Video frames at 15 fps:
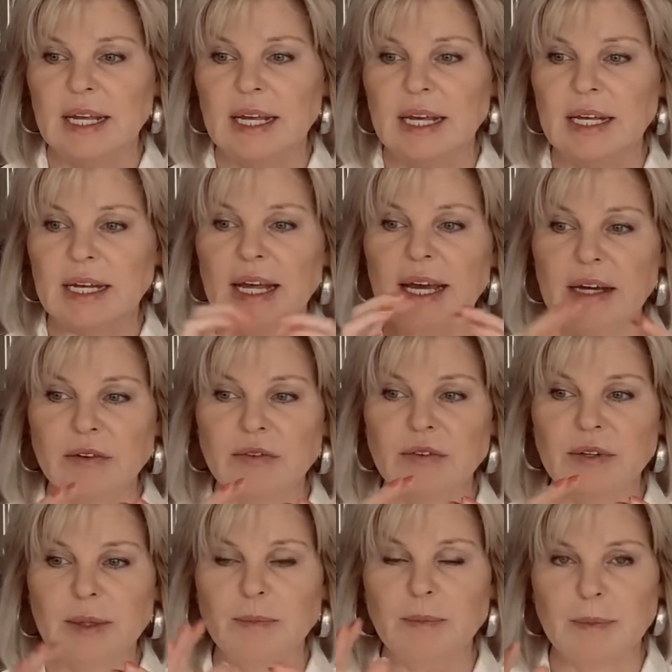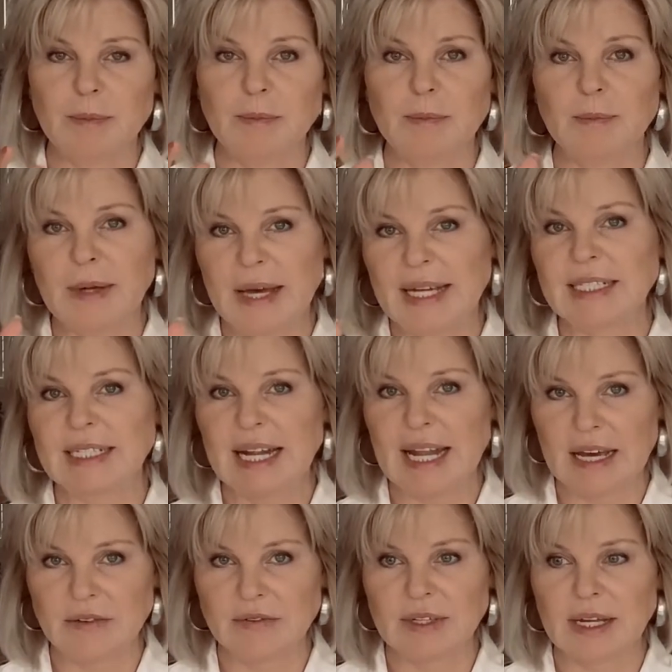in every past
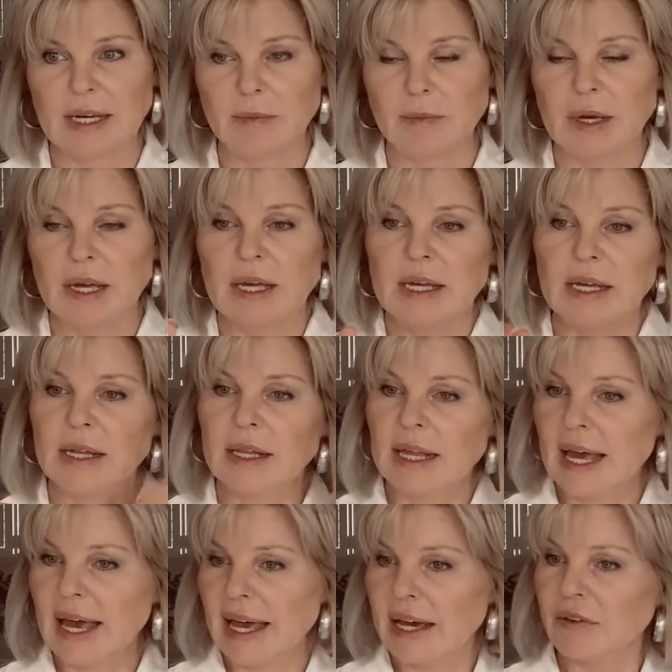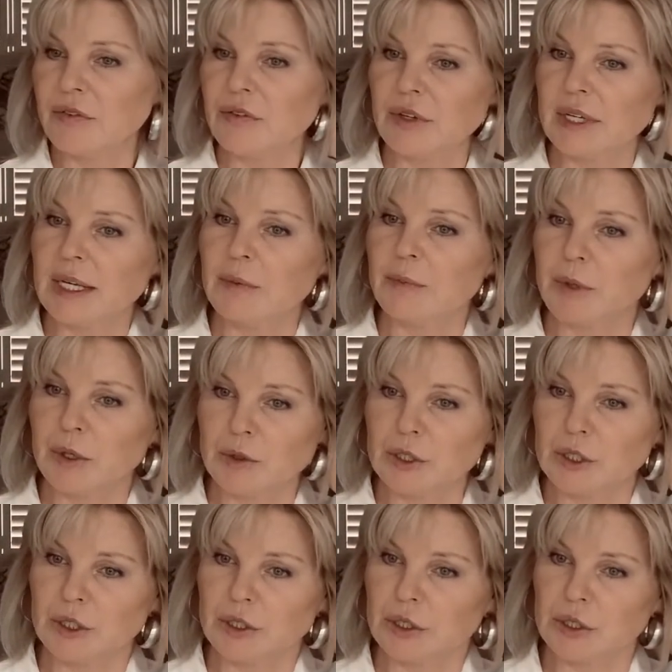lifetime, every
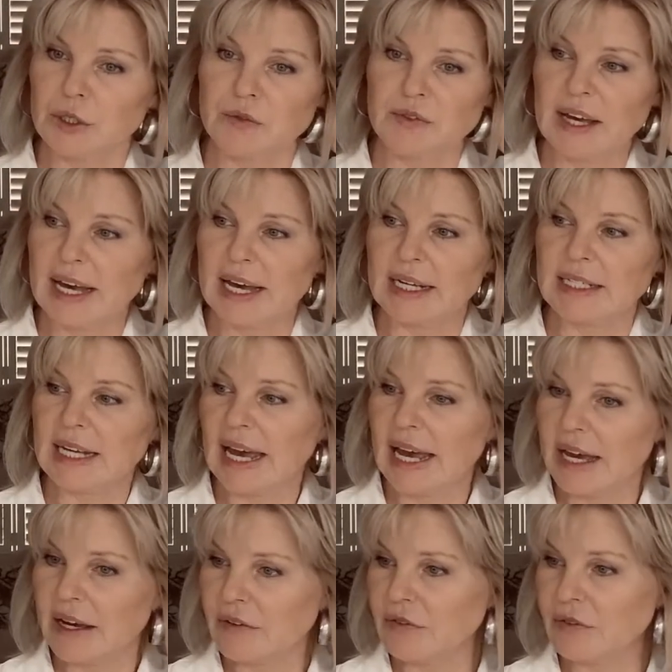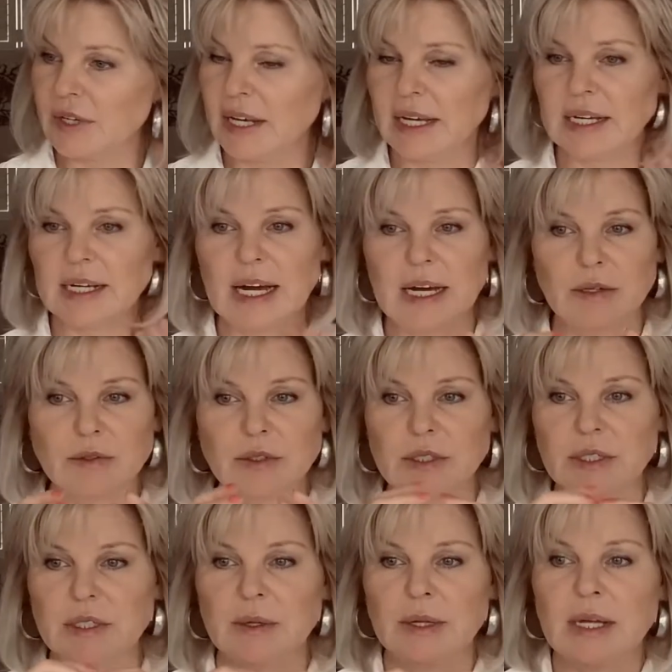emotion you've had, every encounter.
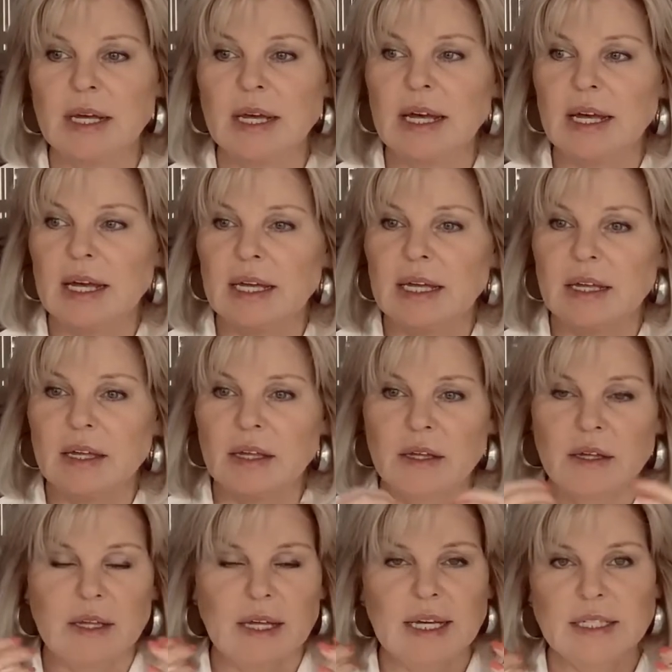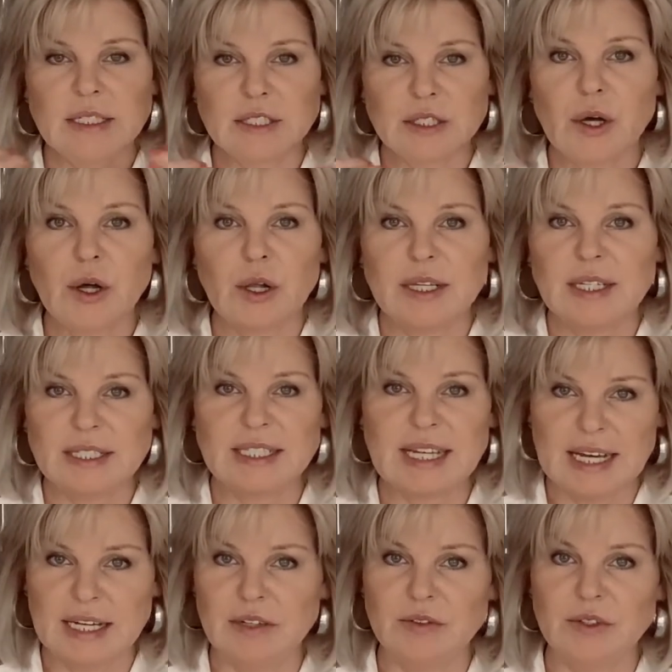It's all
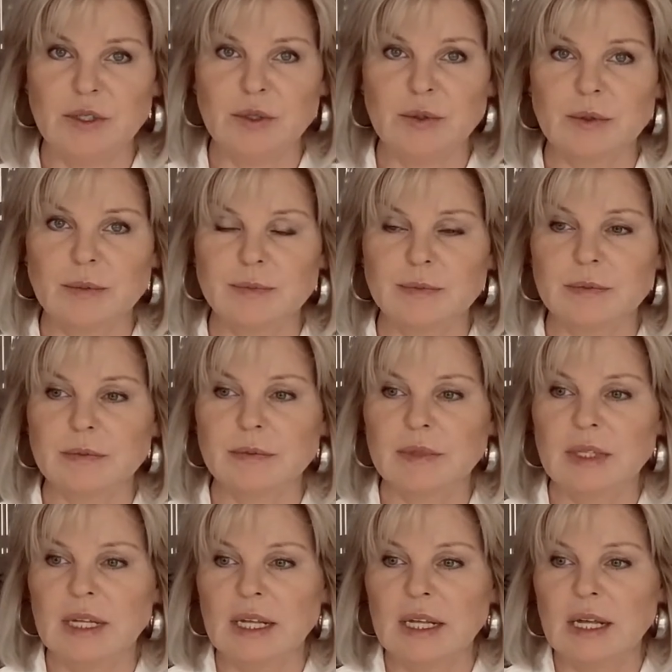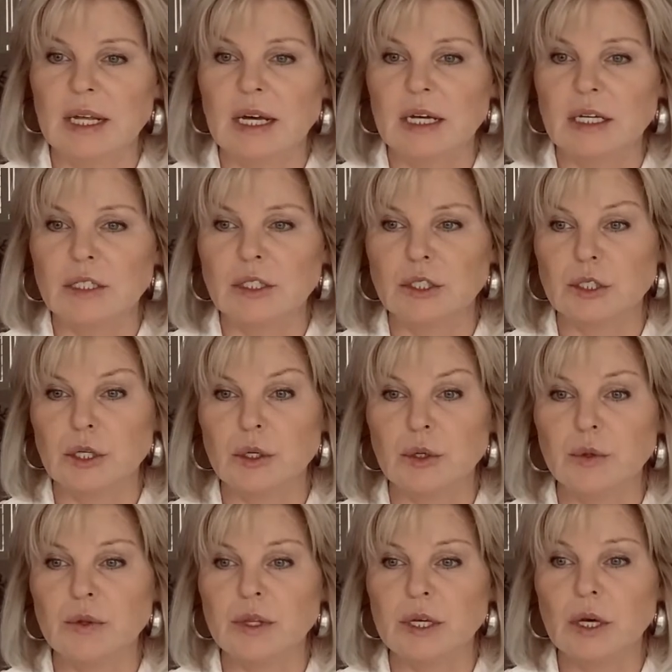inside of you.
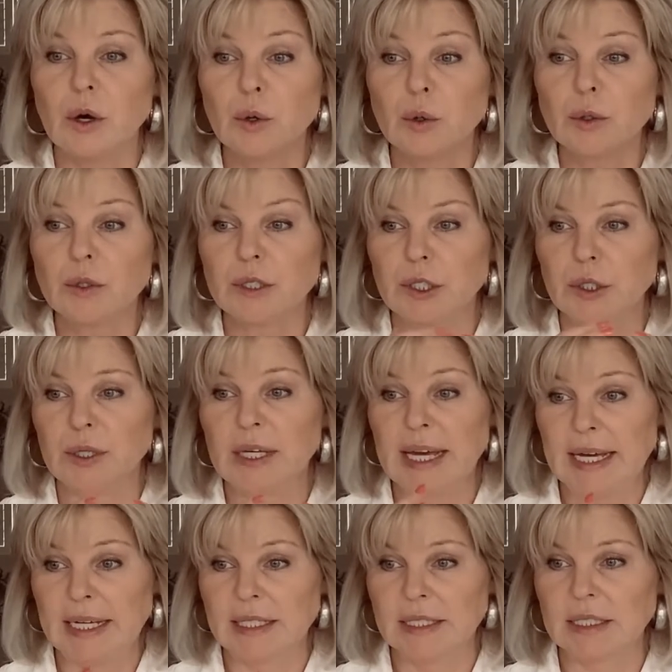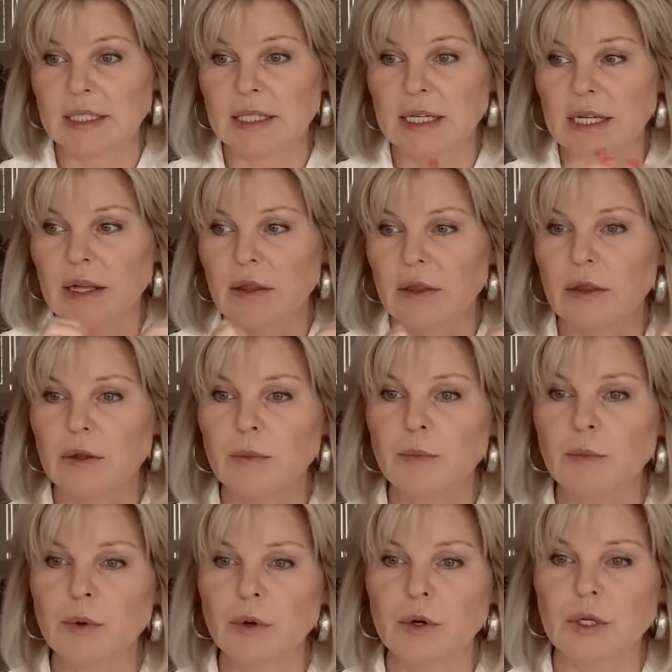So the older you get, the
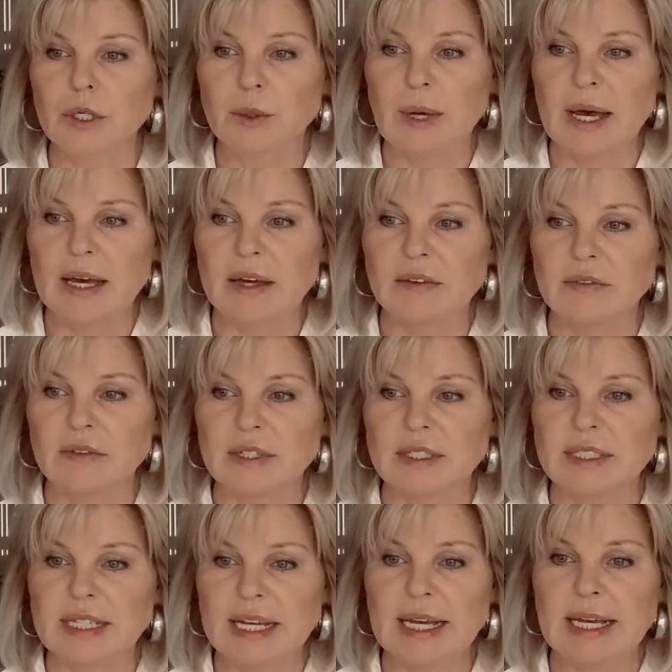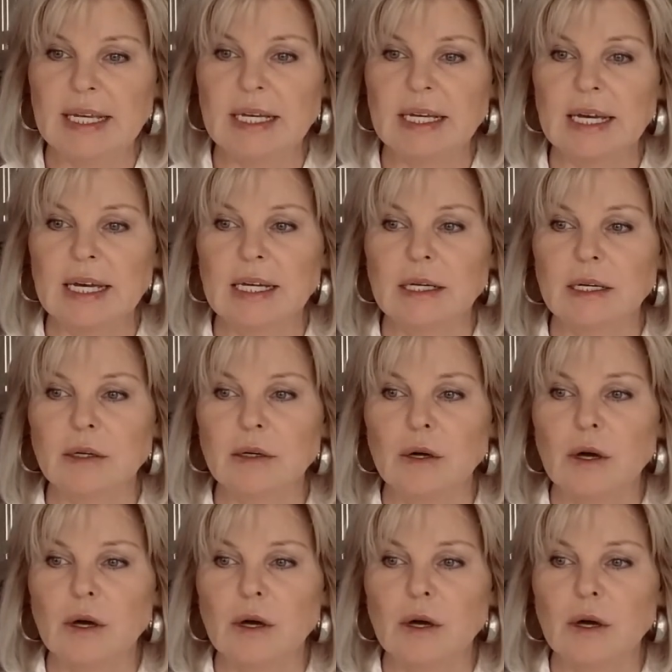more you have a saying in